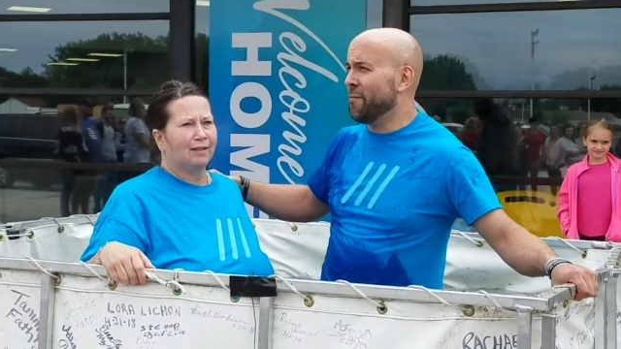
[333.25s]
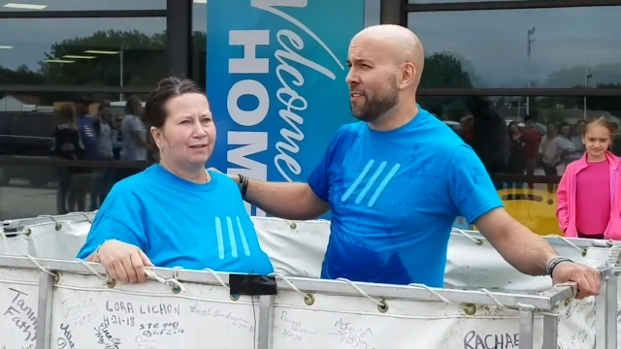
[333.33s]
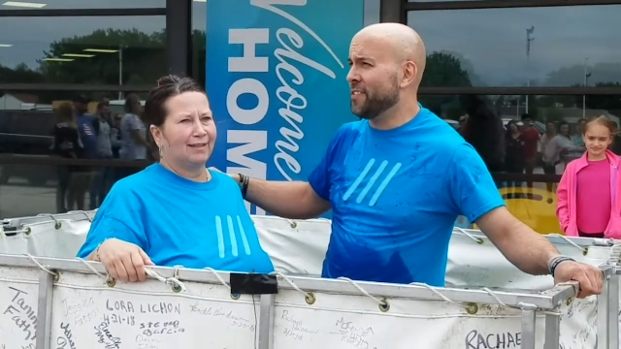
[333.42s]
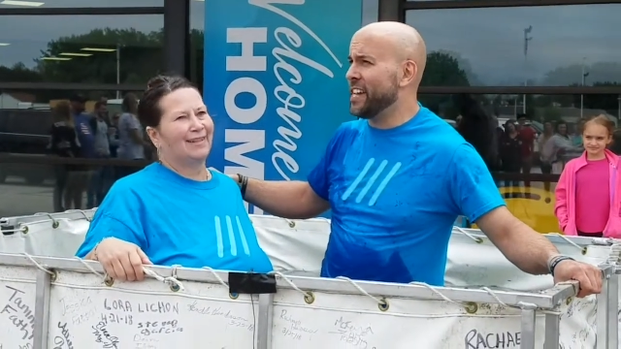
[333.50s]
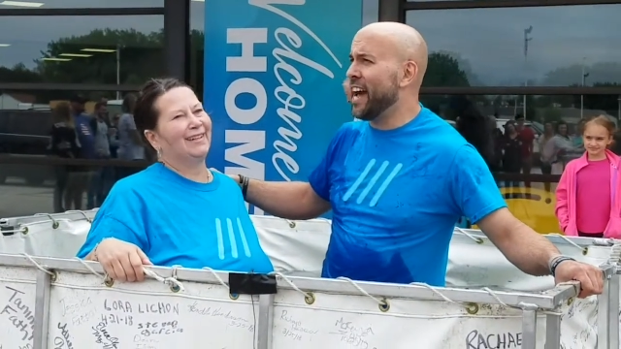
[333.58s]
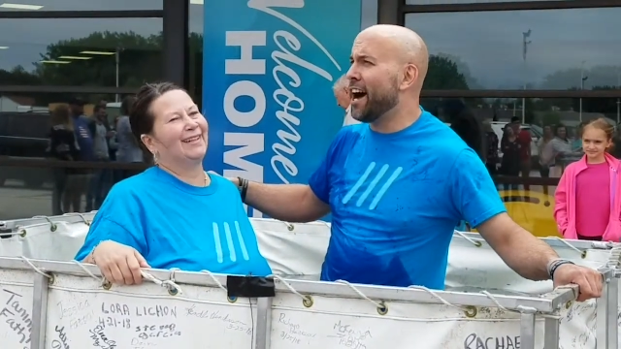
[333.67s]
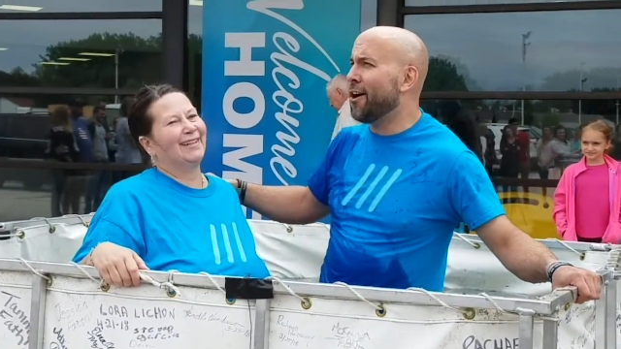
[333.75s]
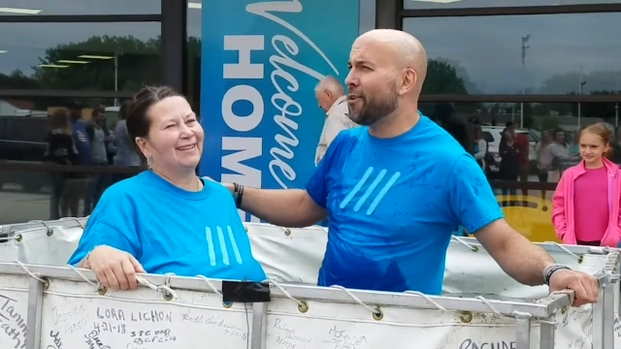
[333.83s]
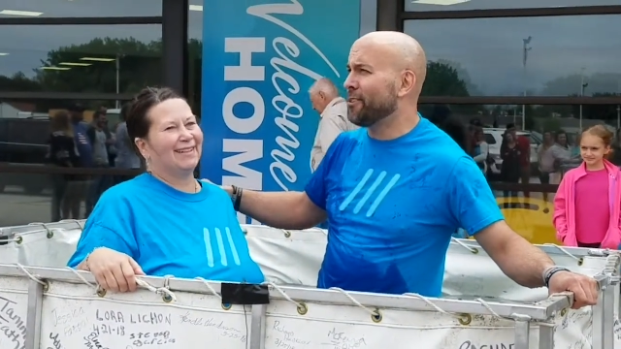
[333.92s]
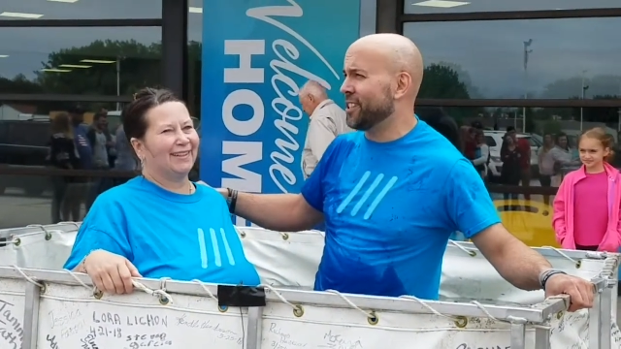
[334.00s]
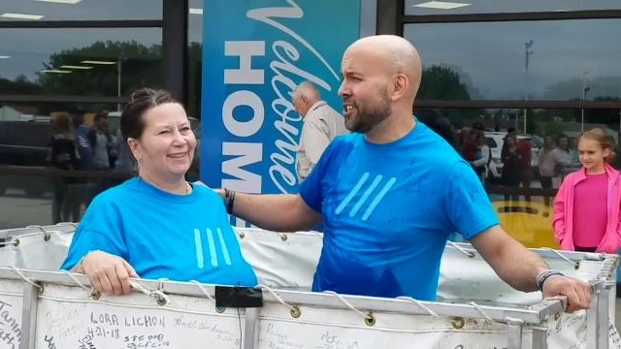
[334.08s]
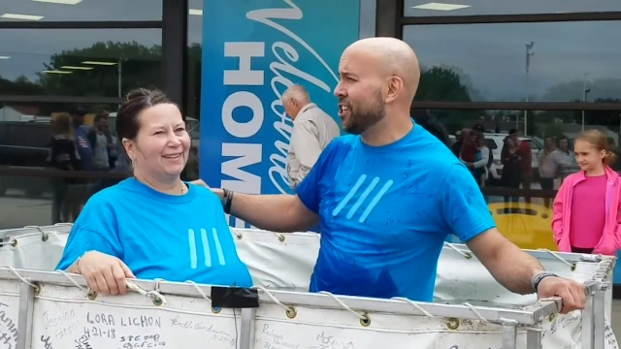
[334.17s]
Speaker 1: with
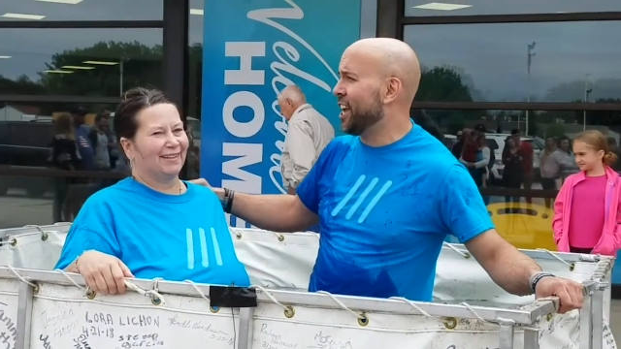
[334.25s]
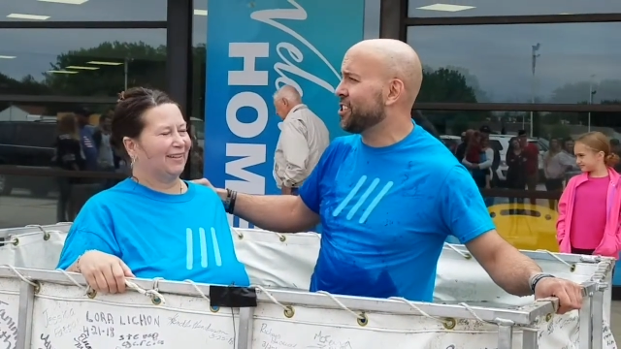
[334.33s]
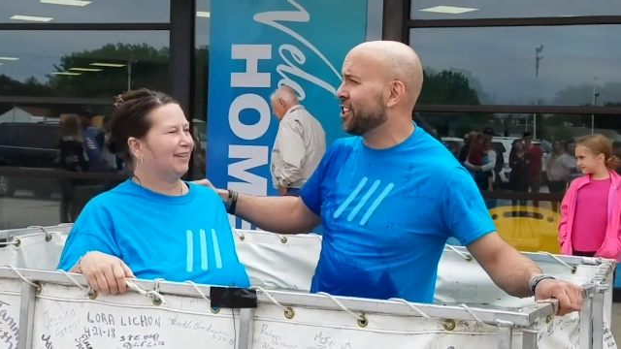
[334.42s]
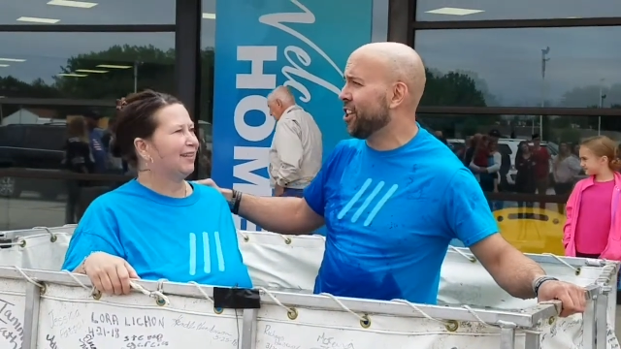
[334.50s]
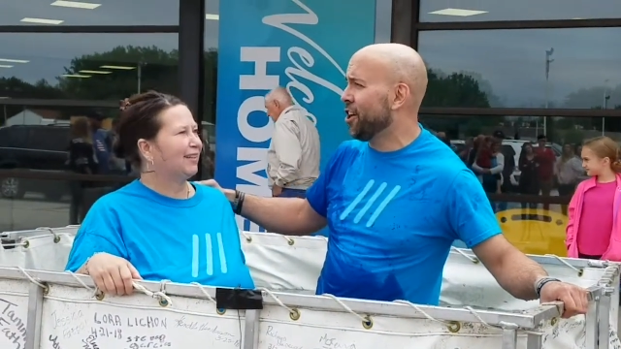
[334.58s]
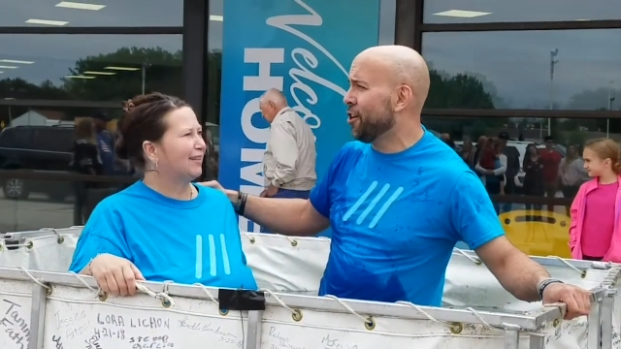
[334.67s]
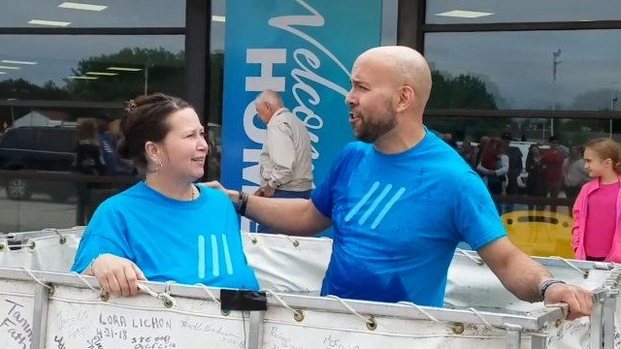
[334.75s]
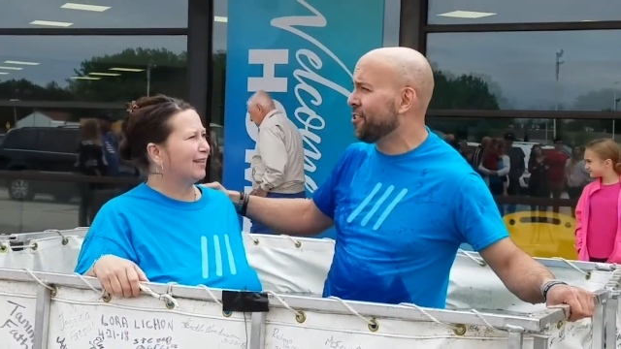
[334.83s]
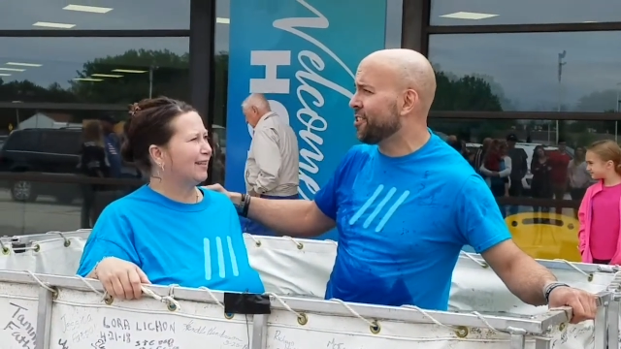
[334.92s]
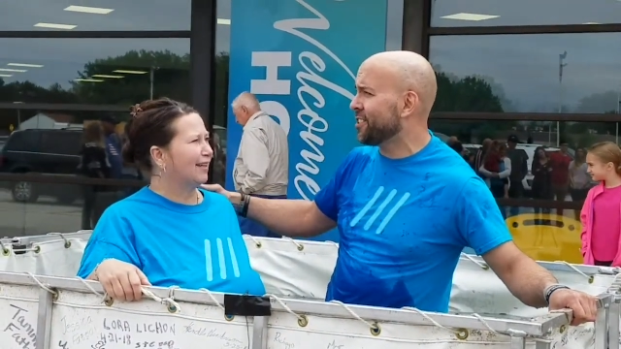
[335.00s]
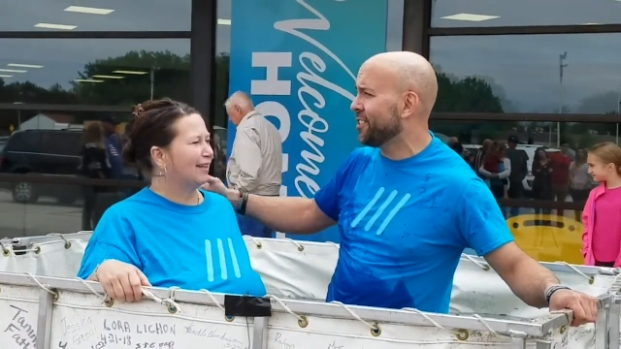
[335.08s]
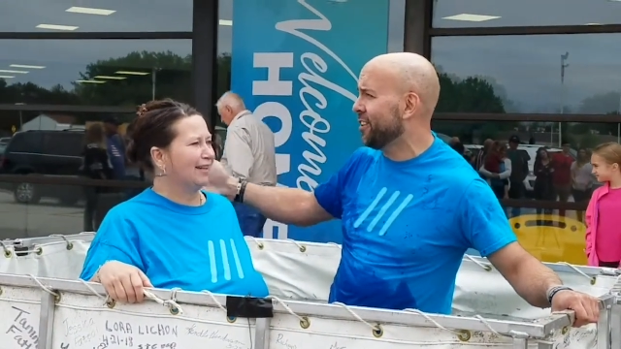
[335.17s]
towels and a change of
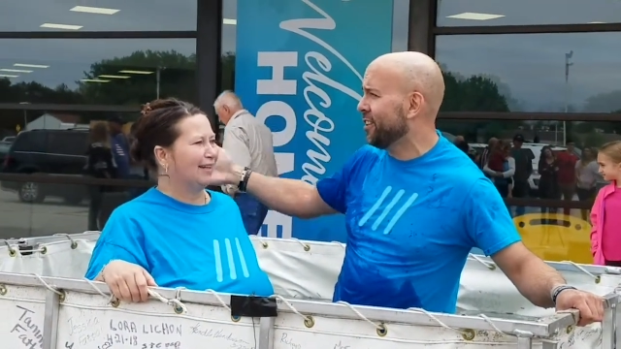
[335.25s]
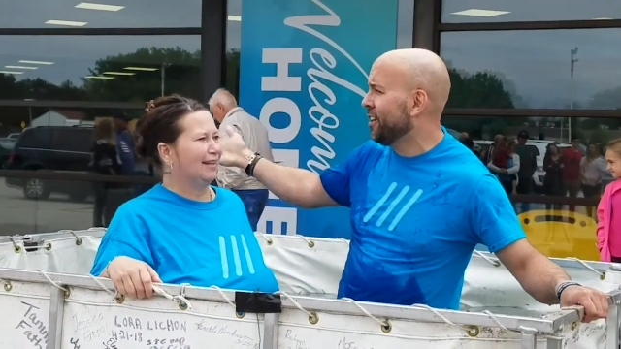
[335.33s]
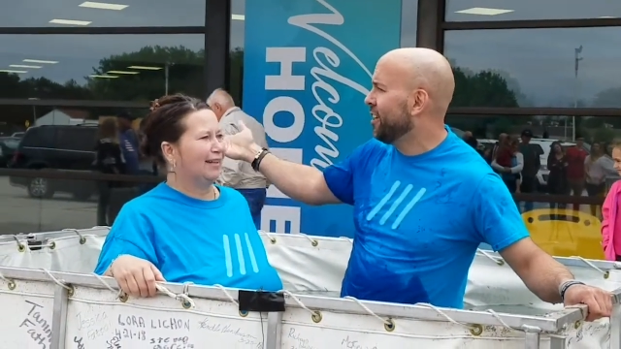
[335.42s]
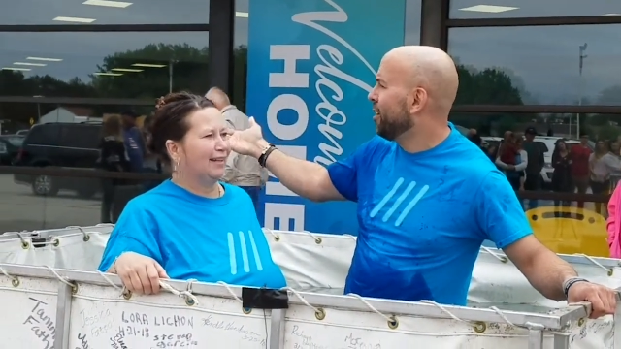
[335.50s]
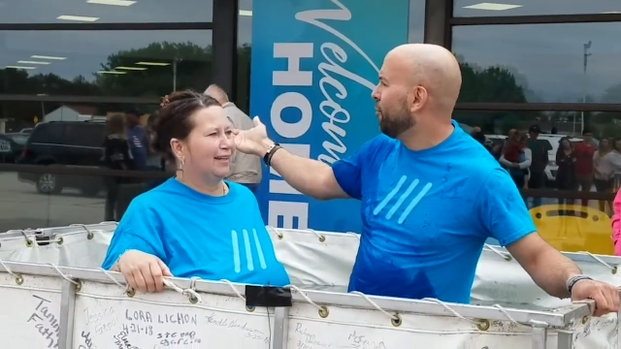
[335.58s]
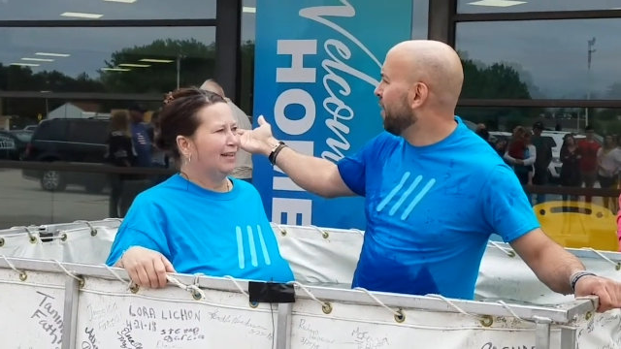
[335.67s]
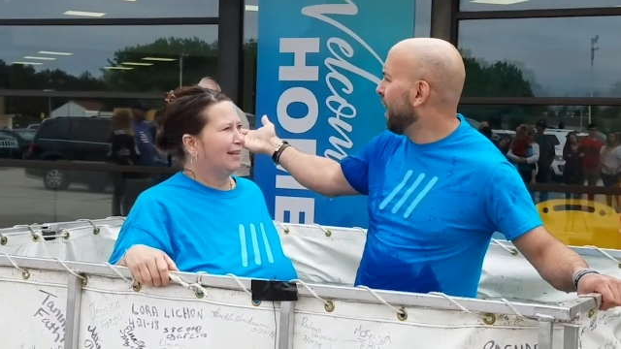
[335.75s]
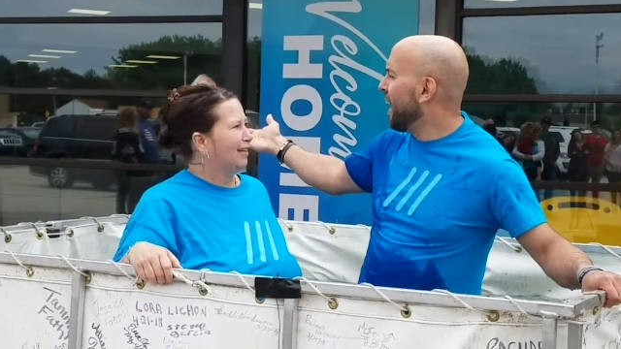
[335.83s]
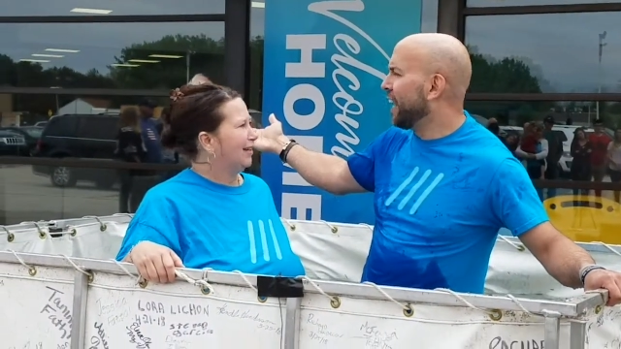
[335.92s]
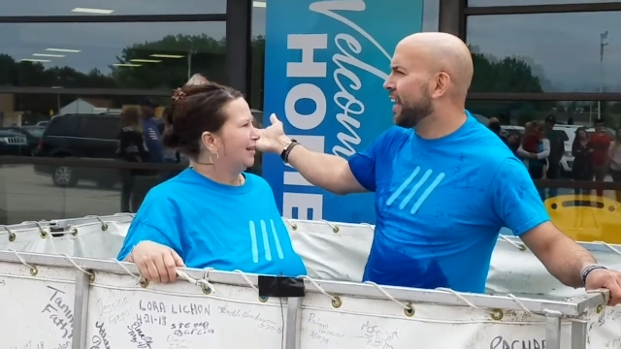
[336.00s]
clothes? We got a